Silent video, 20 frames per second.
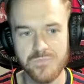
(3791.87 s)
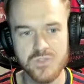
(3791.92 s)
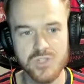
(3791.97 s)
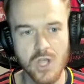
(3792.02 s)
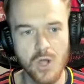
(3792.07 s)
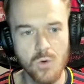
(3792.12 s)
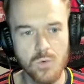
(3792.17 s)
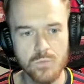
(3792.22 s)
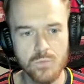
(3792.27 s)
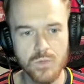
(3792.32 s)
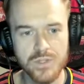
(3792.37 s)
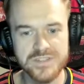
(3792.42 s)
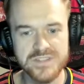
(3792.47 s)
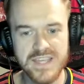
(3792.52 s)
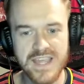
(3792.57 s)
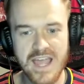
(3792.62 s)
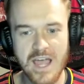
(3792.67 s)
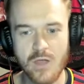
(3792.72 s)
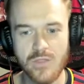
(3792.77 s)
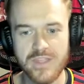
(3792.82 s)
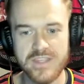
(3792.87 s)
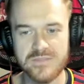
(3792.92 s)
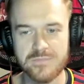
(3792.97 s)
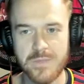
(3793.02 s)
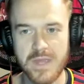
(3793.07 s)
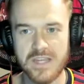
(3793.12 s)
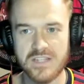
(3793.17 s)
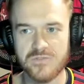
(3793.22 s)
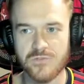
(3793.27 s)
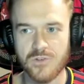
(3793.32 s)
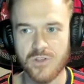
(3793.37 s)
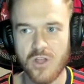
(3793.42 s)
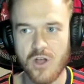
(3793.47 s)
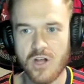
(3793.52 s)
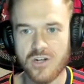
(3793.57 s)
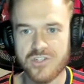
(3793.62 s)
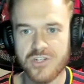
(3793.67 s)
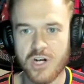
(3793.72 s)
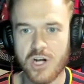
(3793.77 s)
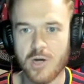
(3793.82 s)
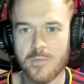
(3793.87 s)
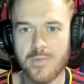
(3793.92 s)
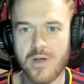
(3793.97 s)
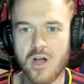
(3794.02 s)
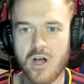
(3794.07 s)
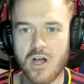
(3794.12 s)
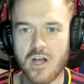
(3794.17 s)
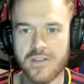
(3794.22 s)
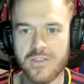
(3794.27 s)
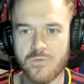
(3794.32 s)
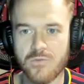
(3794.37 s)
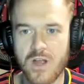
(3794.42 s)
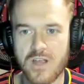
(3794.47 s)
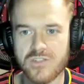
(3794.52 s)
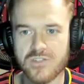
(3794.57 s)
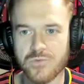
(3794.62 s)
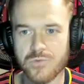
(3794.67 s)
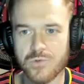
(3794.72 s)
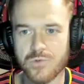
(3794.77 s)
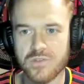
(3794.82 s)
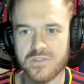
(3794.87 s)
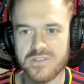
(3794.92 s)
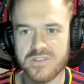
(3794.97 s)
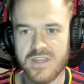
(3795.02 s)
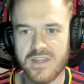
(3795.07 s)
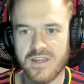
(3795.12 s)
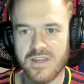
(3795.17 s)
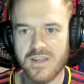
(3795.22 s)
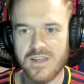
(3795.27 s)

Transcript: So we'll see how this makes for long term on the roster rules.